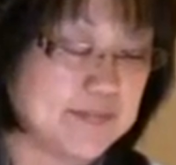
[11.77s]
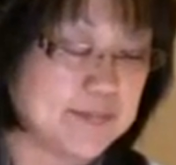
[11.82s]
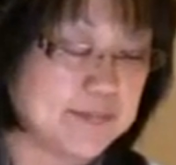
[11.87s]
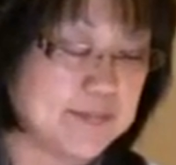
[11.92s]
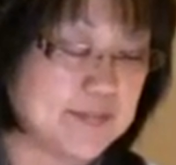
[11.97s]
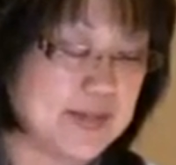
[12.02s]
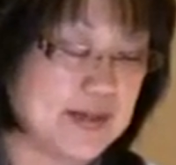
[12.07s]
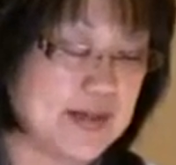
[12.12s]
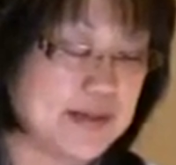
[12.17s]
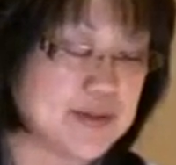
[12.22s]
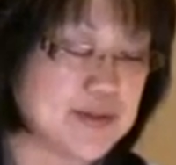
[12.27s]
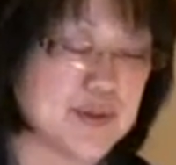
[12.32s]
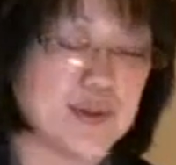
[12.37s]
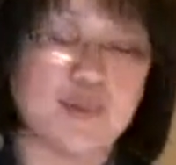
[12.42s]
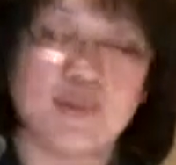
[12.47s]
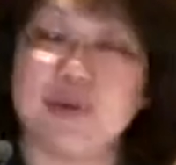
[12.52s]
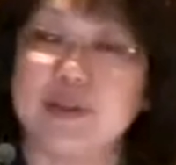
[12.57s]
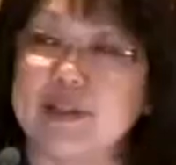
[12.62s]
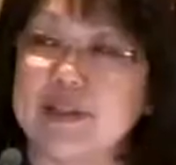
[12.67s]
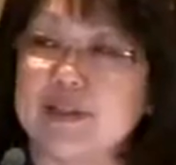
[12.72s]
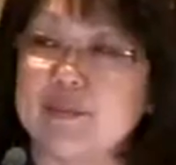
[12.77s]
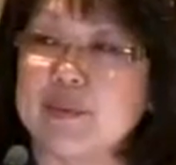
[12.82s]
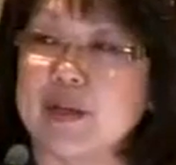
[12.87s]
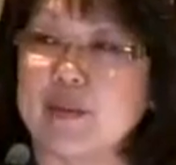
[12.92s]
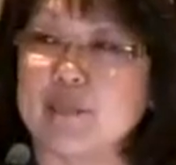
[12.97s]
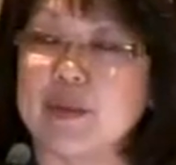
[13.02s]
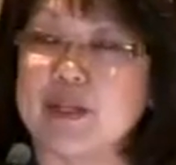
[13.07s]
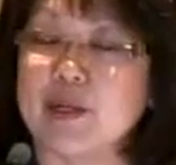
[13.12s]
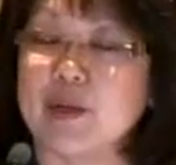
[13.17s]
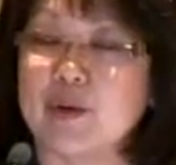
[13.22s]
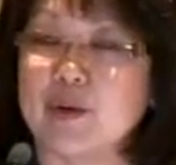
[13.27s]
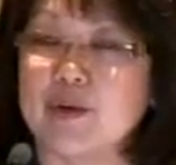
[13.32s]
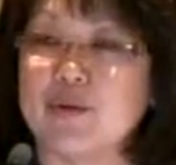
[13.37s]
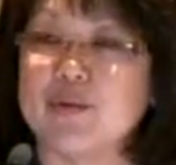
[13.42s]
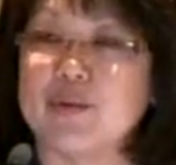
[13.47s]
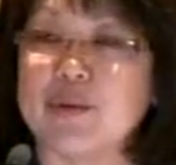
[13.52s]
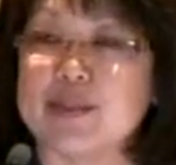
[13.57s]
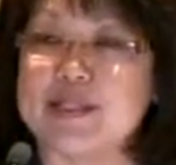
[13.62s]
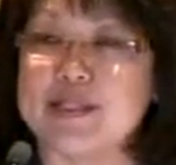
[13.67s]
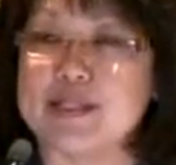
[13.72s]
Okay, so really what I'm going to go
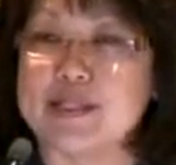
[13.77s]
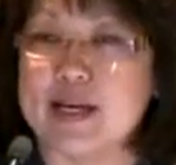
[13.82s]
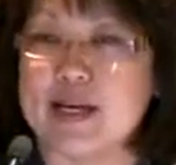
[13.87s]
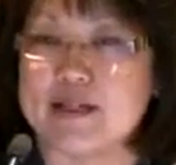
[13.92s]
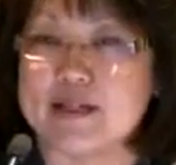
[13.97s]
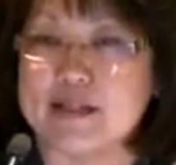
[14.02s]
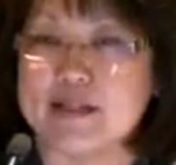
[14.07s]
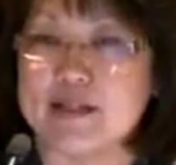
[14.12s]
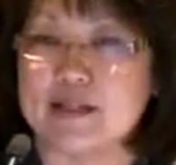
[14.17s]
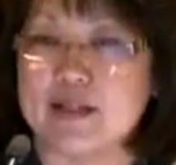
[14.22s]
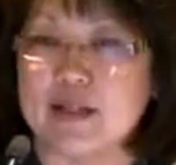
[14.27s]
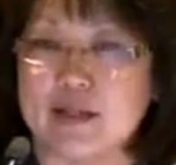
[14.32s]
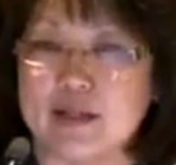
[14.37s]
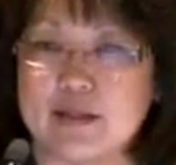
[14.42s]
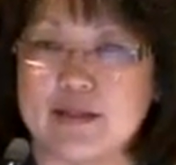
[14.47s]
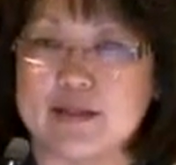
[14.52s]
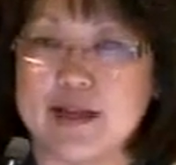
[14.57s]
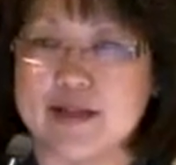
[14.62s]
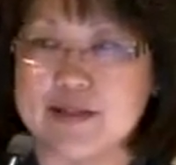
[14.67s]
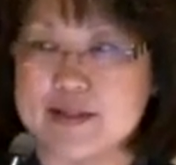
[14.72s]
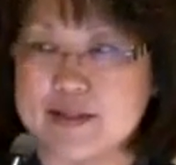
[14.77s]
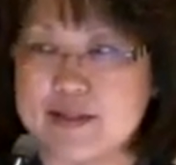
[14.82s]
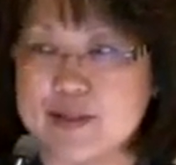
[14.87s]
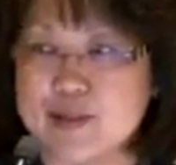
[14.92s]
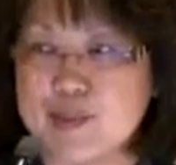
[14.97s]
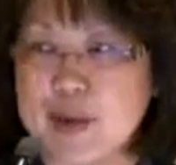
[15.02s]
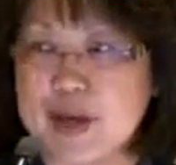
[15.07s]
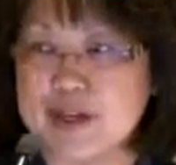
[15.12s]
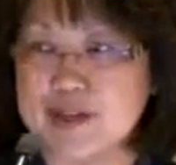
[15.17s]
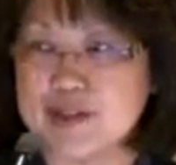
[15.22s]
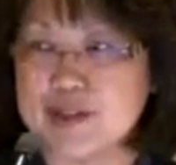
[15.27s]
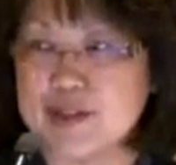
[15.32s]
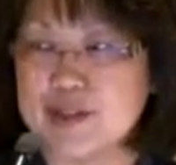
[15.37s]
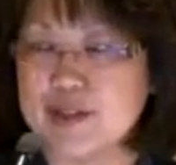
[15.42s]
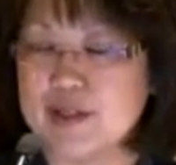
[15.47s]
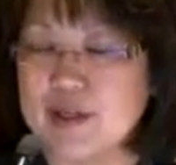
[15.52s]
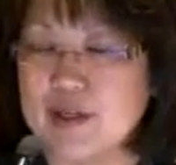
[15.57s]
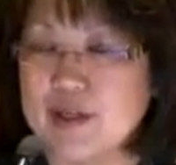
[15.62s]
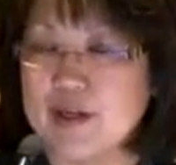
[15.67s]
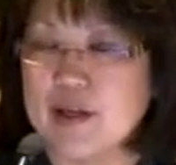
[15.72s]
over is the desk
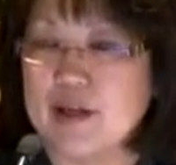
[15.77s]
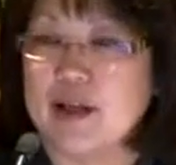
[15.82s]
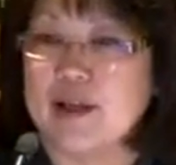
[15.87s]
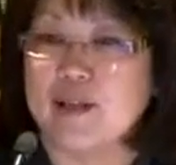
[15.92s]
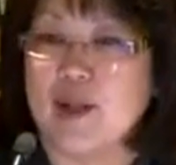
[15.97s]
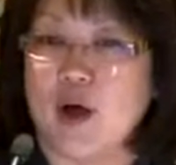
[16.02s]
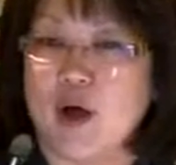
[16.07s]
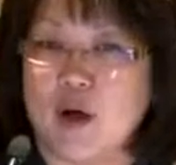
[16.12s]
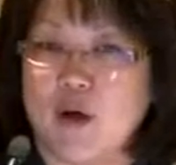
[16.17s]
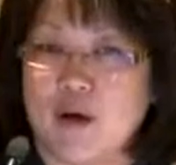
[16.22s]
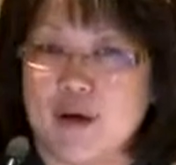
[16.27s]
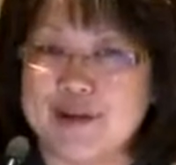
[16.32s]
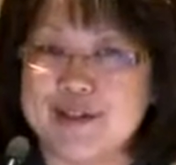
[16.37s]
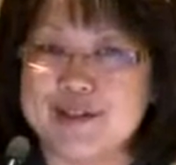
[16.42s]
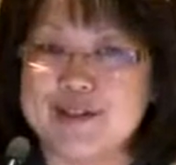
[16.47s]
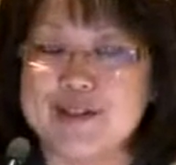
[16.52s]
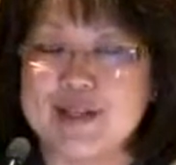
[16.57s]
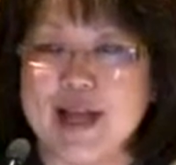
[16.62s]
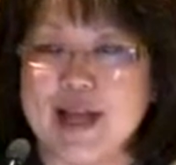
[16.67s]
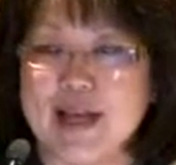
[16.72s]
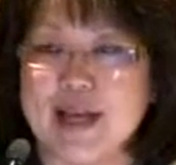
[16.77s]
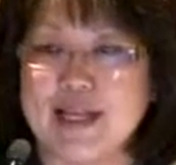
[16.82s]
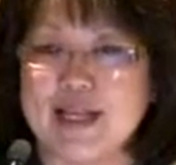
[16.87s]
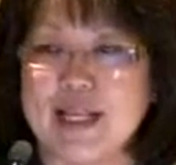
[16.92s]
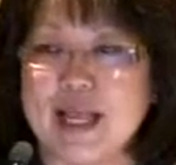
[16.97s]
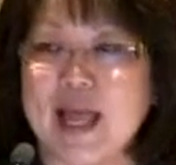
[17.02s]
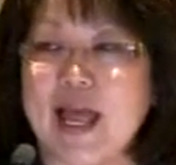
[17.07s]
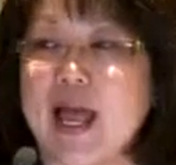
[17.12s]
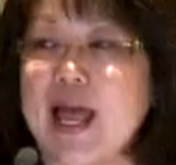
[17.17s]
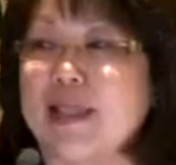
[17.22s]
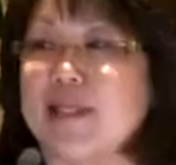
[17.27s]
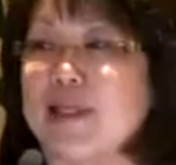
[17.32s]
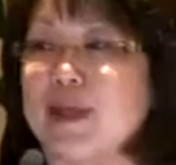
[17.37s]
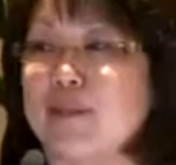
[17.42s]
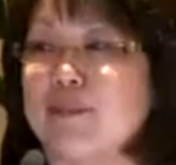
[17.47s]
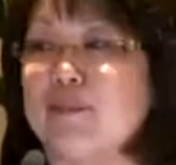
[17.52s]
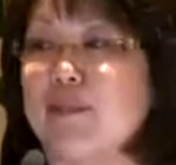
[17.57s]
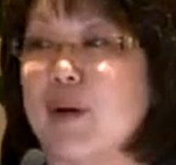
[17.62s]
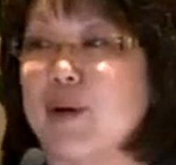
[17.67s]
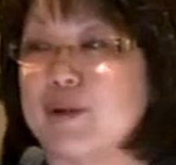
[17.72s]
inspection, the on-site, and
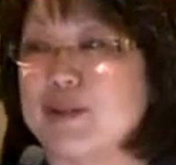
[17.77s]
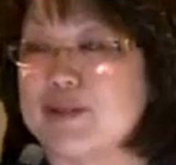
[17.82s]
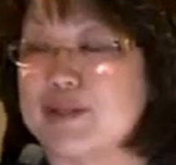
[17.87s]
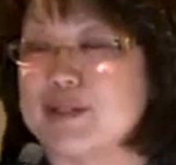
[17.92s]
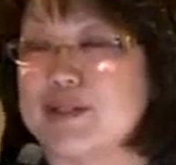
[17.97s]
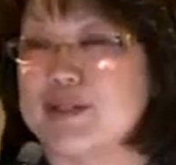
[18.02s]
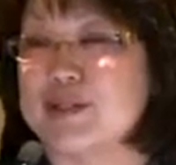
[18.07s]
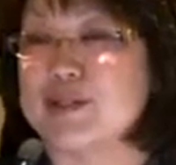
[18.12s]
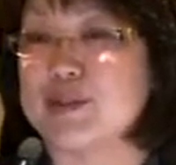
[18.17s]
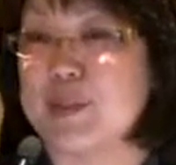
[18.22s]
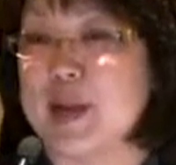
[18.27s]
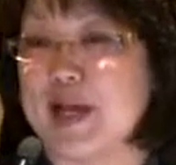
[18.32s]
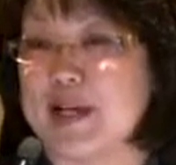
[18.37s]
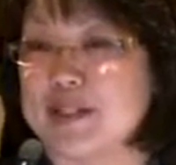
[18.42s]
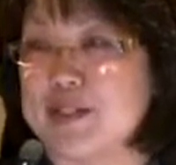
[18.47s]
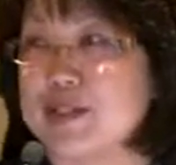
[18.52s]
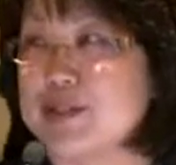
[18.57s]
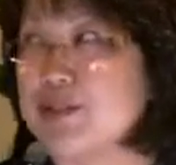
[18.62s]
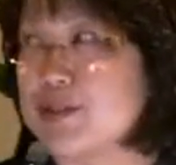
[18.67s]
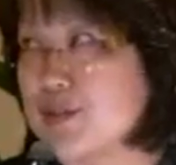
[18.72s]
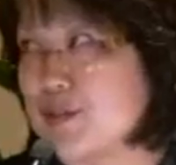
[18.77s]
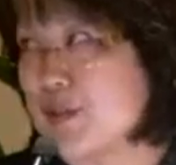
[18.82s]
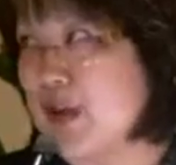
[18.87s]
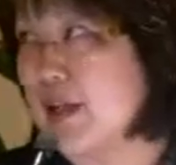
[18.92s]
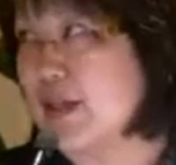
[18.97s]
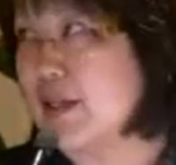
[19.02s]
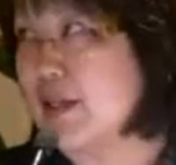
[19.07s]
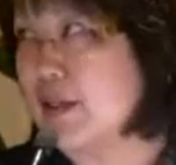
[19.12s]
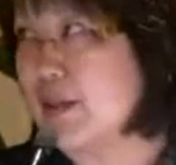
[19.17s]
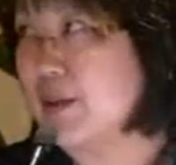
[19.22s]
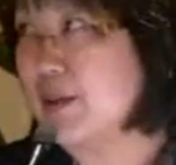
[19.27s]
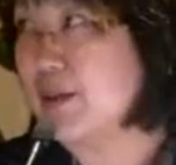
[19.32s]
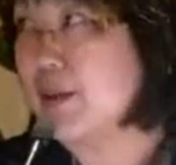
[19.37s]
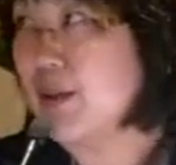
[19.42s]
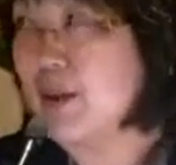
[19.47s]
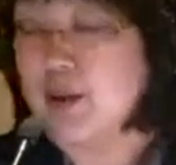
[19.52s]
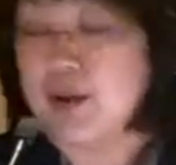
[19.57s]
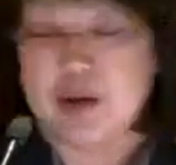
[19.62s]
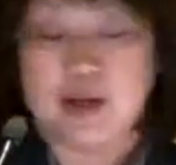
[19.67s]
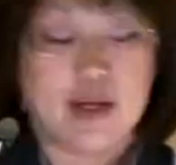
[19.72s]
then post-inspection. So right here,
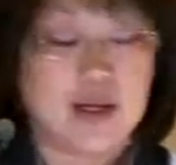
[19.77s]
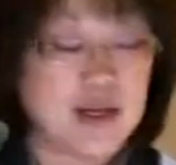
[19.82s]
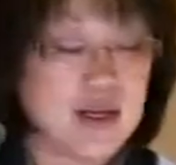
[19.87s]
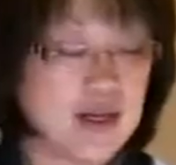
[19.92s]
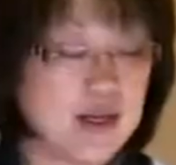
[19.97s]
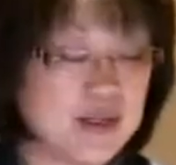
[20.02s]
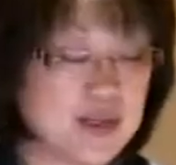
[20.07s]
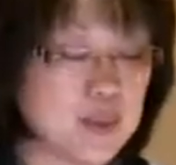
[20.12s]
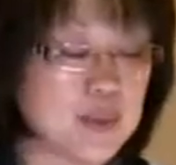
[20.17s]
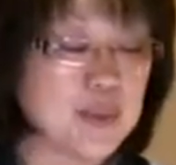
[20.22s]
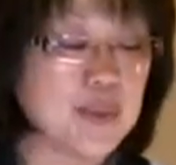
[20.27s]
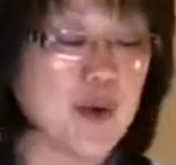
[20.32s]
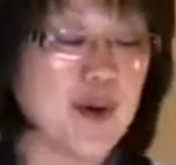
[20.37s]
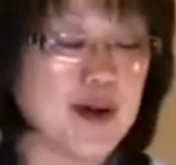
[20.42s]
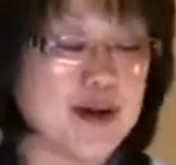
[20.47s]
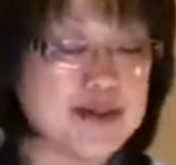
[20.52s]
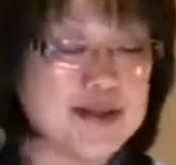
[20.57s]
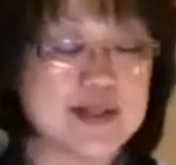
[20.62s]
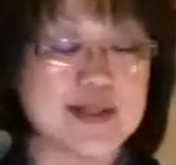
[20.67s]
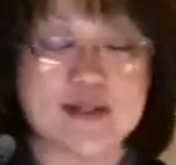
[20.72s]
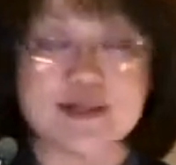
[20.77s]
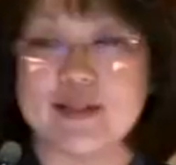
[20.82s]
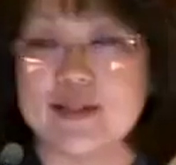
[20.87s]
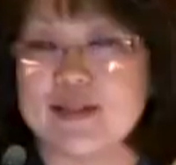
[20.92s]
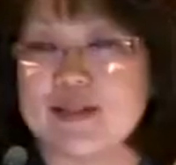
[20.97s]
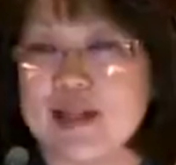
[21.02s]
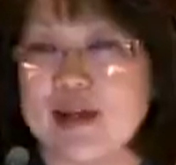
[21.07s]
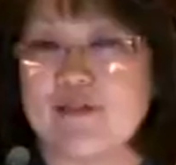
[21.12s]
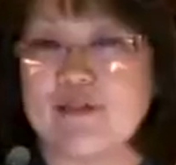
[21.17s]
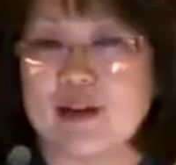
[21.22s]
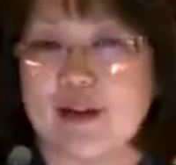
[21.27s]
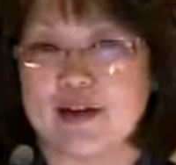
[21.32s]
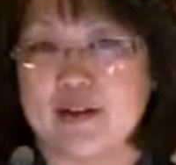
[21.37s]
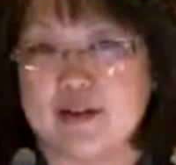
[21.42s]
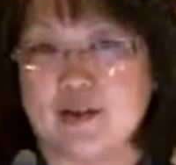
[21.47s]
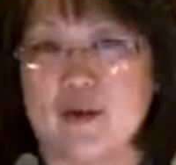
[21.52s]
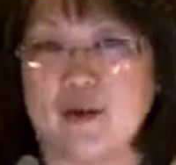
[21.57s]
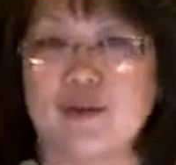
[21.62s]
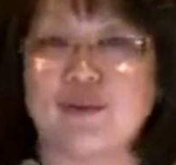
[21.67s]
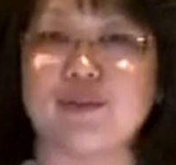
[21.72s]
the process itself, kind of
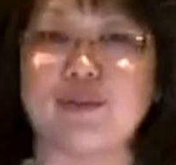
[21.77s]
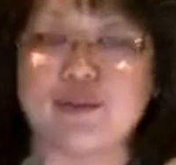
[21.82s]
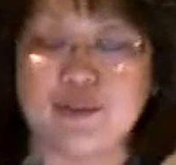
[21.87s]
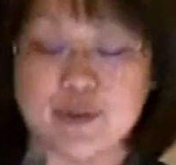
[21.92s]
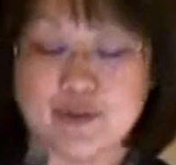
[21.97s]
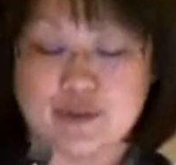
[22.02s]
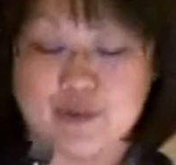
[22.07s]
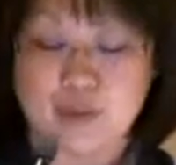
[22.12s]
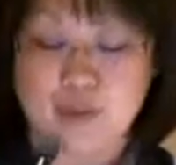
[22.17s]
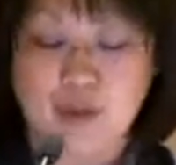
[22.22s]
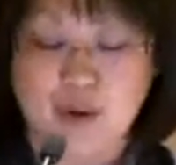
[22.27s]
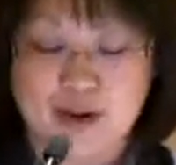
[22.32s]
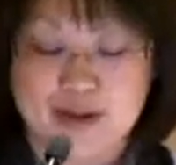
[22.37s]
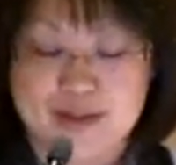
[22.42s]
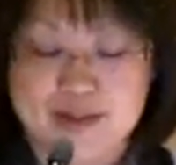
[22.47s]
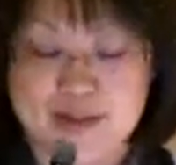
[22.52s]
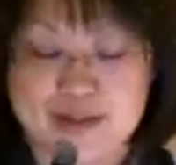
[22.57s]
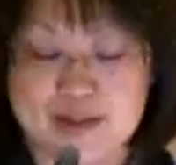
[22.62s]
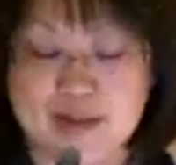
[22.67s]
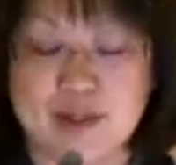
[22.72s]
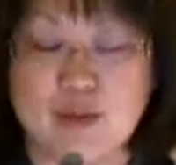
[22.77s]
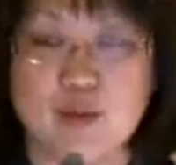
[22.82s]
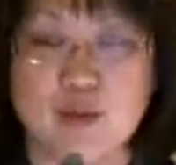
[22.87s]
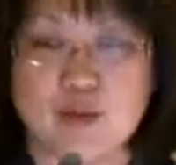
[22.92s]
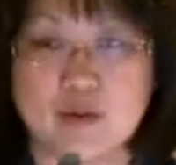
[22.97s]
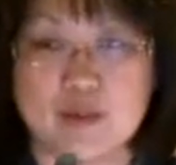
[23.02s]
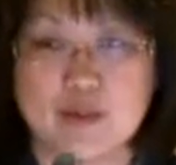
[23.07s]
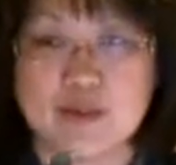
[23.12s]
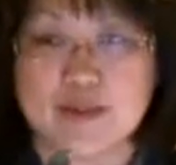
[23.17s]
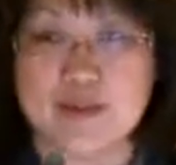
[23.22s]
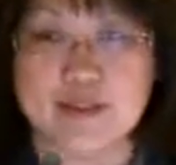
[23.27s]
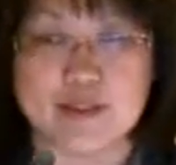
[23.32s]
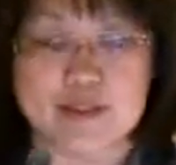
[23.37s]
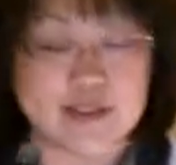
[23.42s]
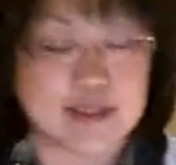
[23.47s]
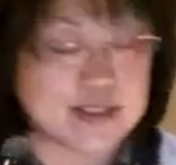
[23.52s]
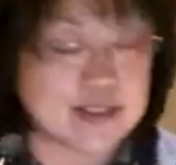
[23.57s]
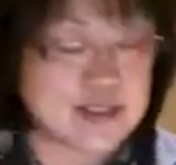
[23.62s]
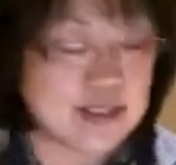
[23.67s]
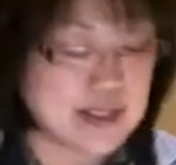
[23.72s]
the overview of the process, and then we'll go into the
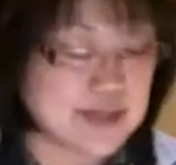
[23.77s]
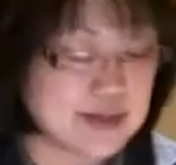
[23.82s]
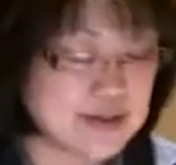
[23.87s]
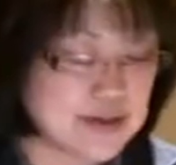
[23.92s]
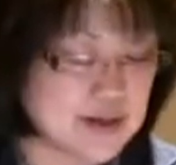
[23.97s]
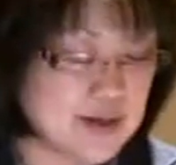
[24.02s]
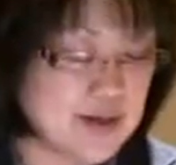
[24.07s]
details.